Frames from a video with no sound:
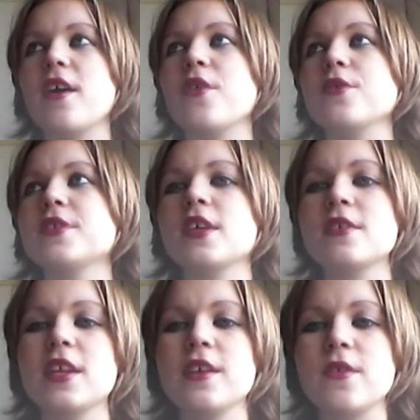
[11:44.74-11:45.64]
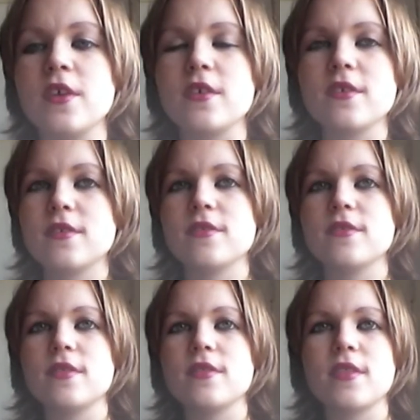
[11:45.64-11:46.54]
suddenly that
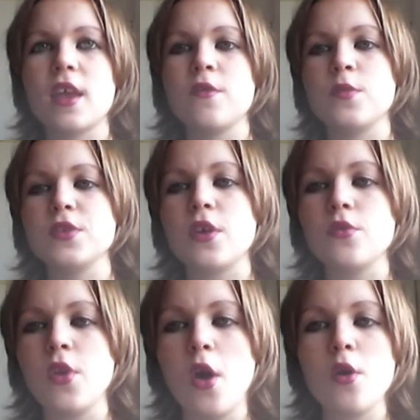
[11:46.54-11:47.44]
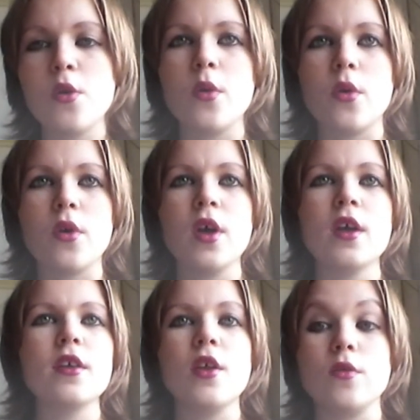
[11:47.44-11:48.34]
they've been told no, or,
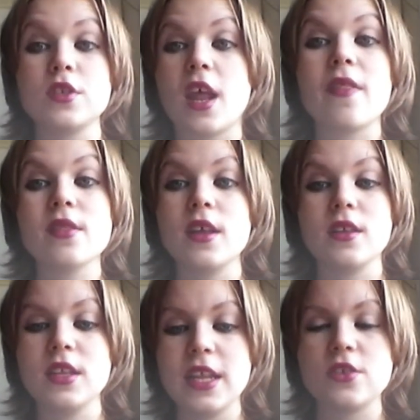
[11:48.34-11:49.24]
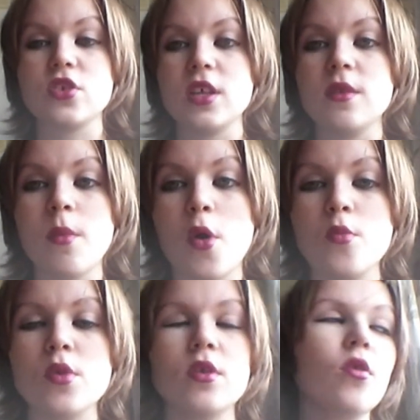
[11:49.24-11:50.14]
just at literally the
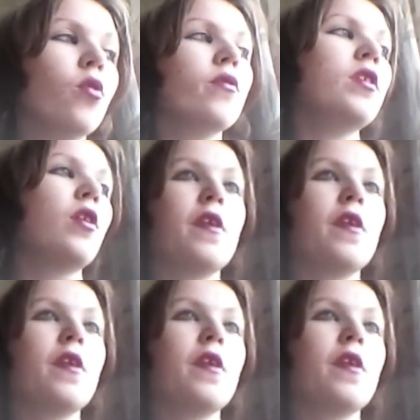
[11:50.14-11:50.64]
moment, or, they've